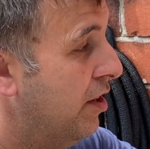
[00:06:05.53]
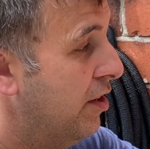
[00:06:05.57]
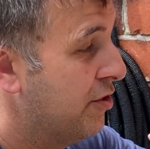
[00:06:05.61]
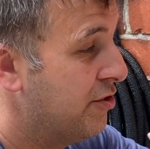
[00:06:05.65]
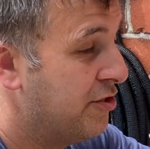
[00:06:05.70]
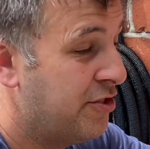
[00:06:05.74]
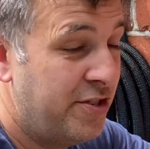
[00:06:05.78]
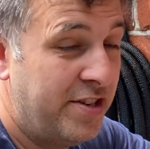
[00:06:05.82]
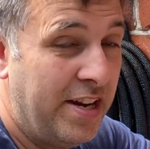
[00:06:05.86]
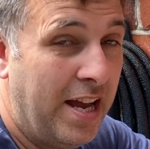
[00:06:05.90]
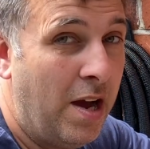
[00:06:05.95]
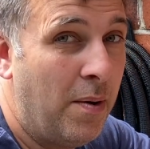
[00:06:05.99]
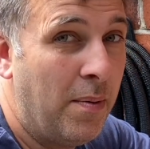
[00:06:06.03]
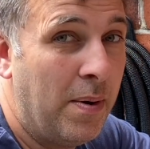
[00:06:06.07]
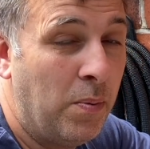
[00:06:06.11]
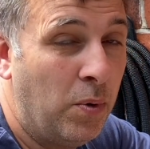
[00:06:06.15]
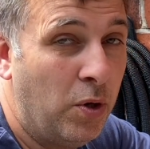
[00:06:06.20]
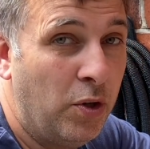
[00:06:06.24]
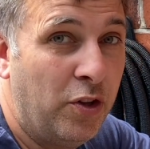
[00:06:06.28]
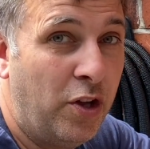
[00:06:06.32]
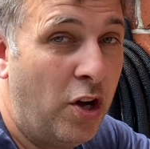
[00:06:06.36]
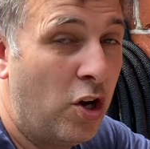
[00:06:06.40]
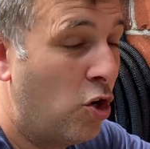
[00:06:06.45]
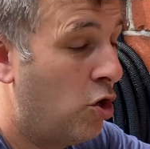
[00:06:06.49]
So now it
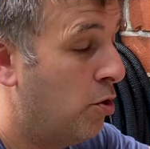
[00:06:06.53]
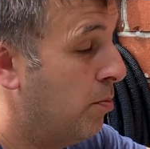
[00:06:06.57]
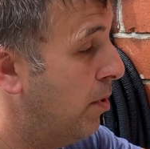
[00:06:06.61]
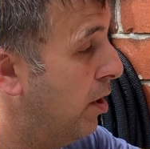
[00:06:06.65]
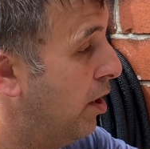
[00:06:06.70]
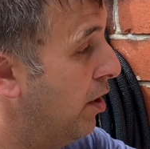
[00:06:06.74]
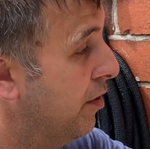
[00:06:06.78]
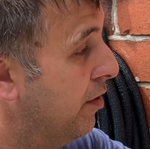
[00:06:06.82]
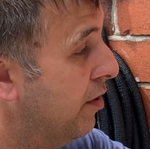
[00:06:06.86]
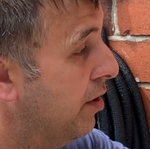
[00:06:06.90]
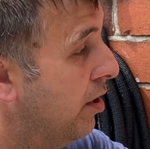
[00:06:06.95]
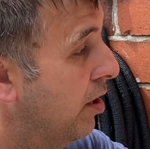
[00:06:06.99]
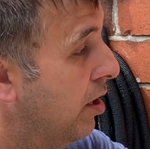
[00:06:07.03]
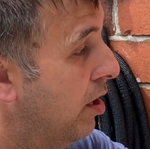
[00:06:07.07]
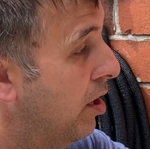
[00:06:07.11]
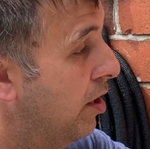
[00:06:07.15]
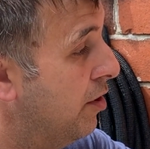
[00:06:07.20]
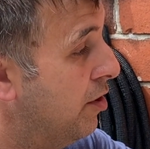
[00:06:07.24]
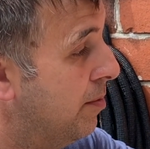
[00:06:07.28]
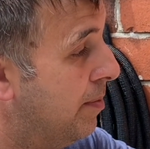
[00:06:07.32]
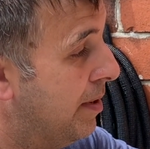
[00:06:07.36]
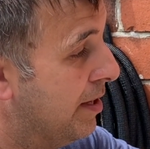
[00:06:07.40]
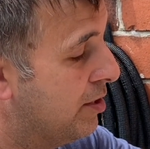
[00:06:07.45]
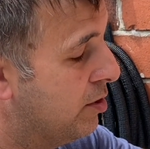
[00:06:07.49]
will not come on
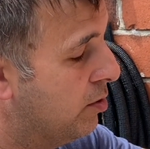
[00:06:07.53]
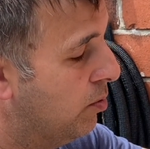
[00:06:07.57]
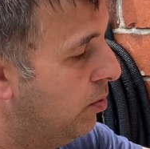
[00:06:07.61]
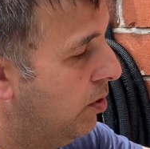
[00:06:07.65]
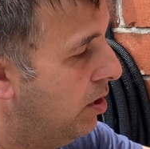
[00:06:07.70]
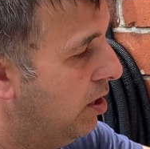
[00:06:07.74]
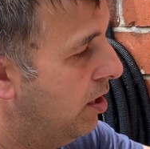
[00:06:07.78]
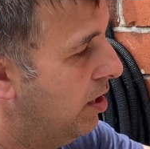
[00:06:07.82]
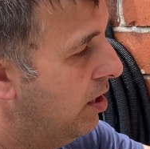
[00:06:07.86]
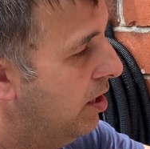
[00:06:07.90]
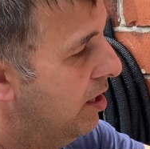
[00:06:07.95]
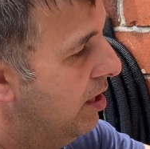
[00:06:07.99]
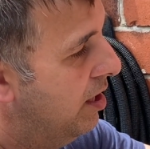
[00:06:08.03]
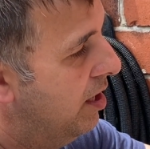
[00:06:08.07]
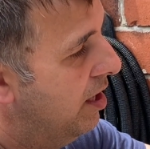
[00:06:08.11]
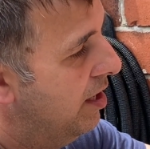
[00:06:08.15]
no matter what.